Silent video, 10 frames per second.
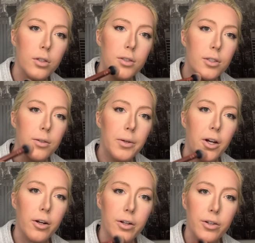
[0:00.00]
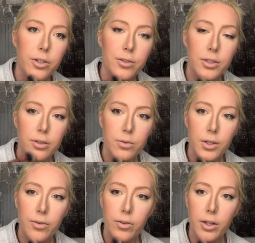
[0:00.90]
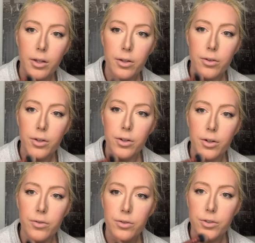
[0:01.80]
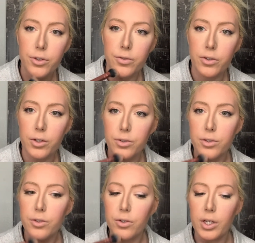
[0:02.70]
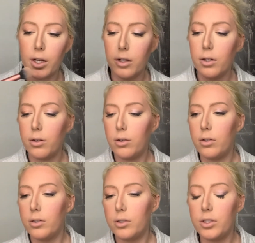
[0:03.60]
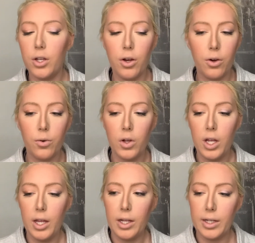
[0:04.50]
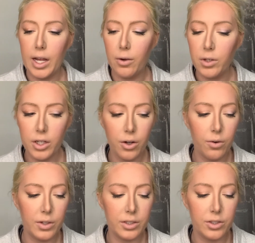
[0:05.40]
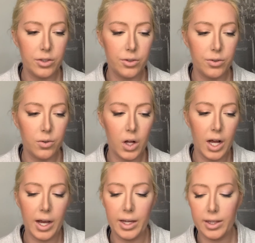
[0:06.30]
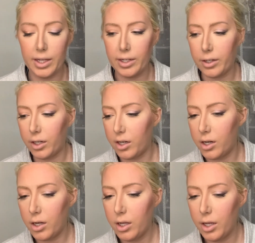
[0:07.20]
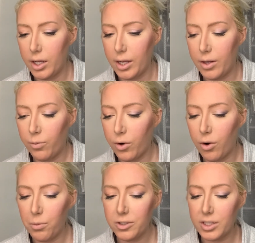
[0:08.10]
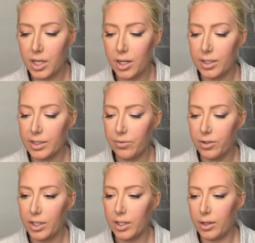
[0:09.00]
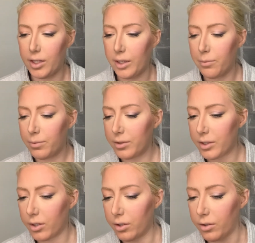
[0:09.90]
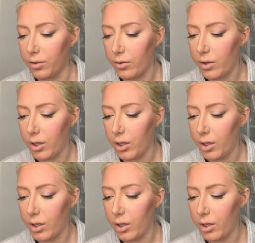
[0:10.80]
it's gonna be hard to do since we have like, you know, 2 different noses going on. So now we can go into highlighter, and we're almost done except for like a lip. So